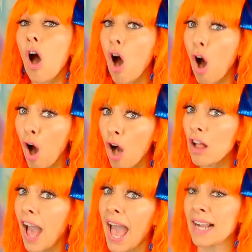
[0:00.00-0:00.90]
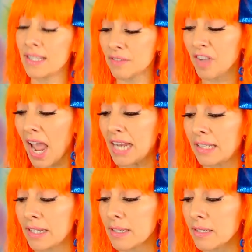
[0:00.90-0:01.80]
all acts of
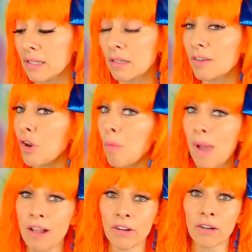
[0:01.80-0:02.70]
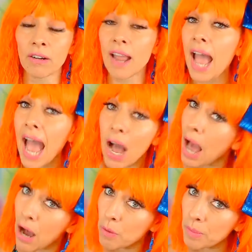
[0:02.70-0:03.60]
kindness, no matter
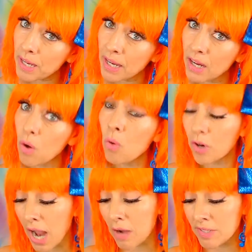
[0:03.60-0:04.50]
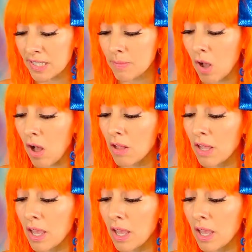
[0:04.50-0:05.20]
how big or how small,